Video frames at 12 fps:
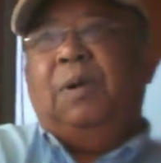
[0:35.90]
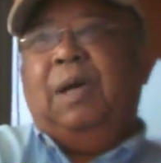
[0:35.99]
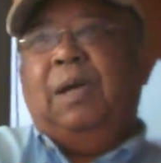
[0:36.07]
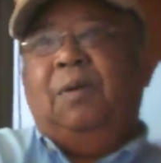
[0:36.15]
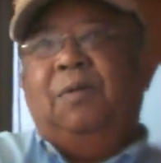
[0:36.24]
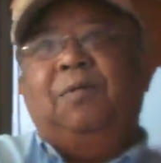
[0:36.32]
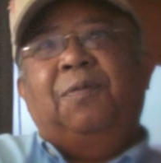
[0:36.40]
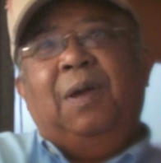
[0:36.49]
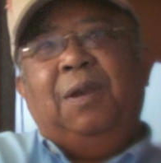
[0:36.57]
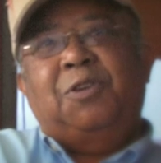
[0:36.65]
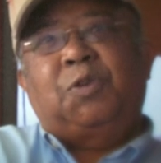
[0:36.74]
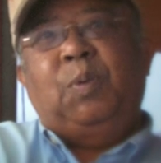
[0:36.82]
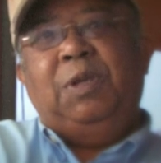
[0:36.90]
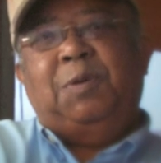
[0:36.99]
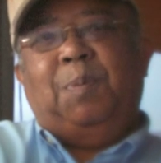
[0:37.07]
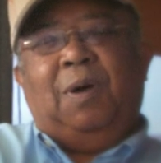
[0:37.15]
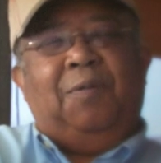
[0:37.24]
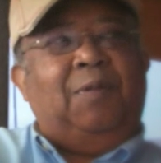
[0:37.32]
and I couldn't find a sweet
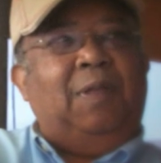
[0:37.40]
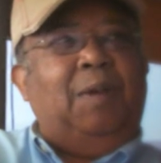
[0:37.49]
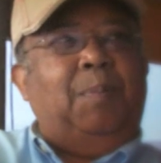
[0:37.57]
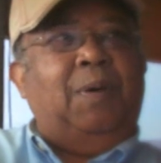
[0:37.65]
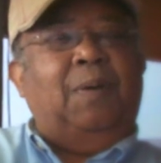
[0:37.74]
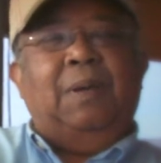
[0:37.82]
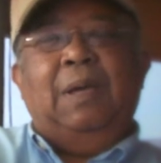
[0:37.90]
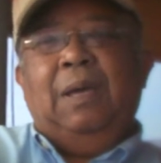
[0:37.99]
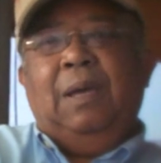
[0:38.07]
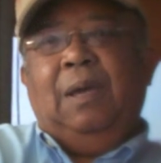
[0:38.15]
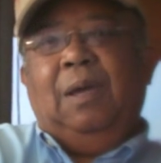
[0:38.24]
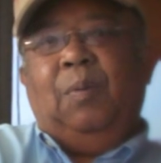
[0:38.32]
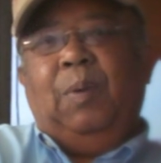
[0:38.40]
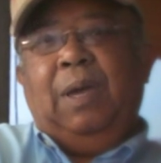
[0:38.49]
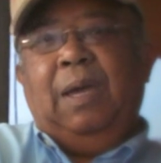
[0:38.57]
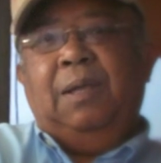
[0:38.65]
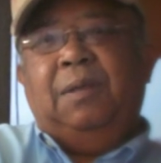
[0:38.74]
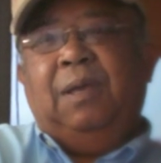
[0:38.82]
spot for that boat. And we
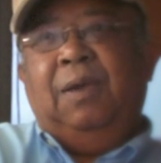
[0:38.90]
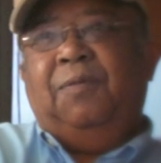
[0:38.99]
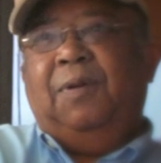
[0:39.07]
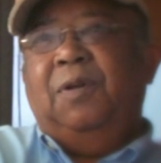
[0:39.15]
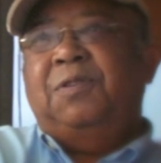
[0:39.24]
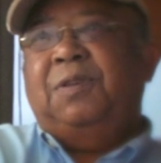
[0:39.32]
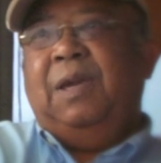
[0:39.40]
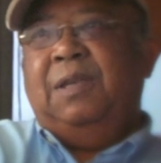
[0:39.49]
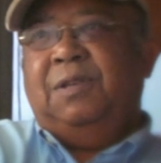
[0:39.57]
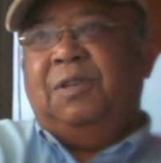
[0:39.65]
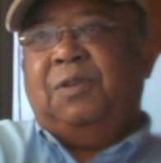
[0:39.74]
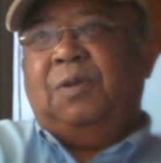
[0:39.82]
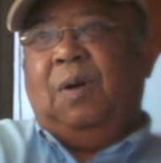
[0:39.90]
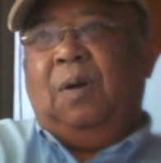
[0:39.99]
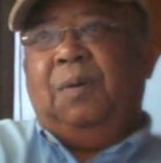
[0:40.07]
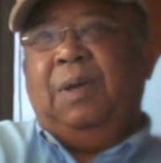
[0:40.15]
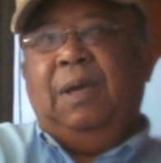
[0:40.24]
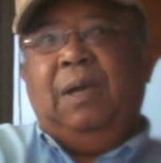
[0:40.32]
had the FloScans
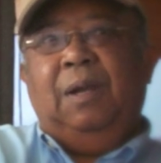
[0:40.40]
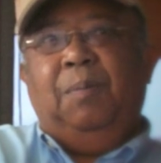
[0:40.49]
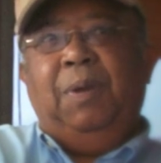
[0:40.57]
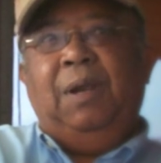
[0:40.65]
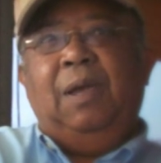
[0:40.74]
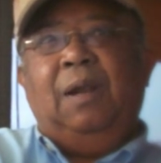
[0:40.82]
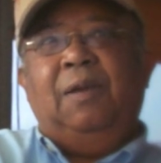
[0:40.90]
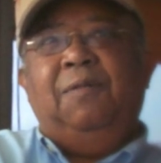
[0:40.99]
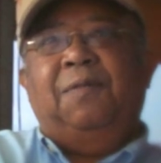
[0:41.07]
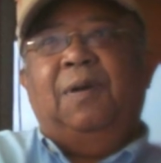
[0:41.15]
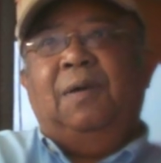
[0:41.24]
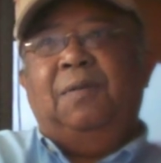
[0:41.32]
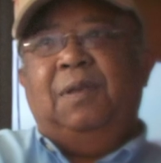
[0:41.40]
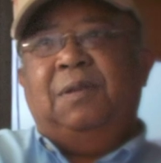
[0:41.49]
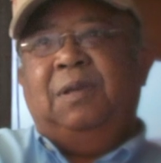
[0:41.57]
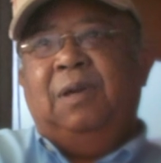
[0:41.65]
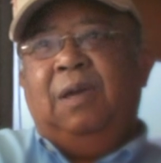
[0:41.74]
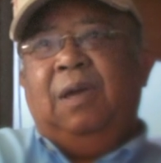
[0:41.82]
installed, and immediately found
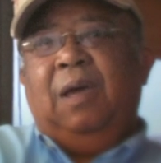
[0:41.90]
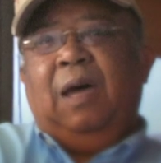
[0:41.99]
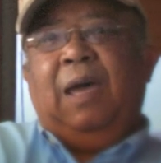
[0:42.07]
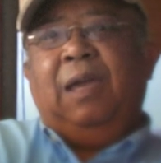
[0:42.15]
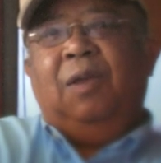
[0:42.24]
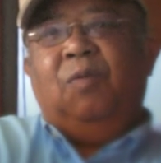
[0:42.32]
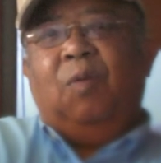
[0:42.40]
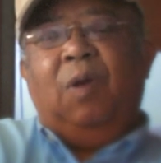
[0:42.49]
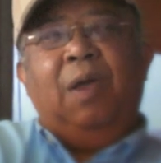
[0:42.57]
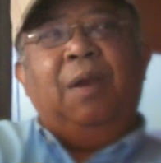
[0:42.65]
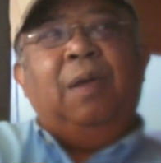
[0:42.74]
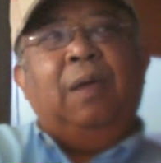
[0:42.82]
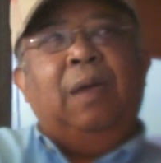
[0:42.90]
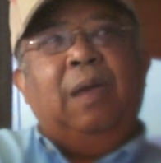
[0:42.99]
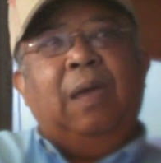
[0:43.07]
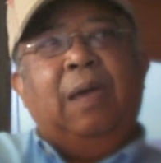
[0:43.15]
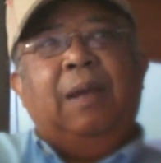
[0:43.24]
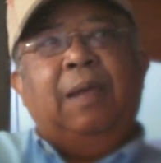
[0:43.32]
that I could run
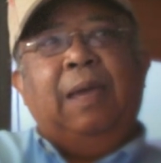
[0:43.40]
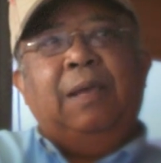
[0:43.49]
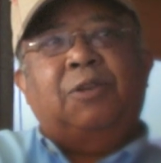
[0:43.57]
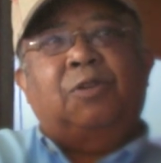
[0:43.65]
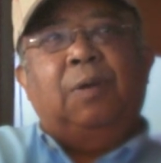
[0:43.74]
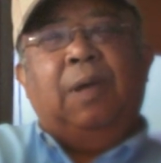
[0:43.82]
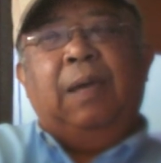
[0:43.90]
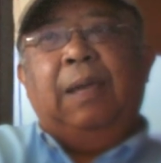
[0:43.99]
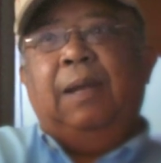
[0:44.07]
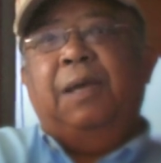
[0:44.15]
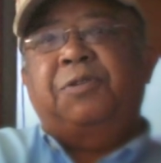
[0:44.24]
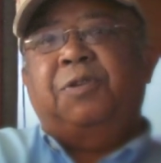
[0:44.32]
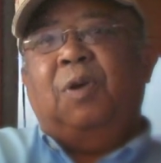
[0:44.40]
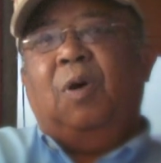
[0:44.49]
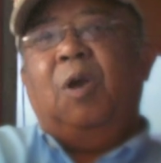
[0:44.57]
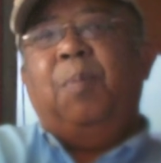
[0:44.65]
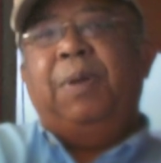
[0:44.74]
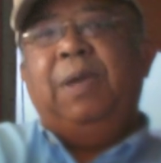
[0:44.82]
at a lesser
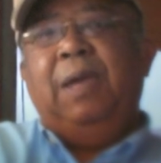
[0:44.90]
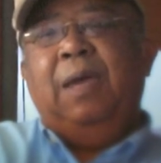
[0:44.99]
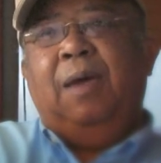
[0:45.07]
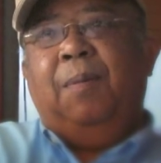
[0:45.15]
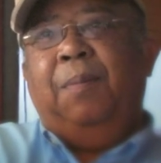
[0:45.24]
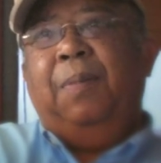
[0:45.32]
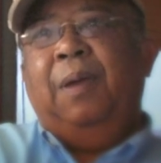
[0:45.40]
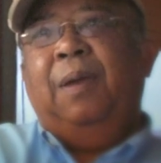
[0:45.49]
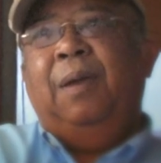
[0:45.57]
RPM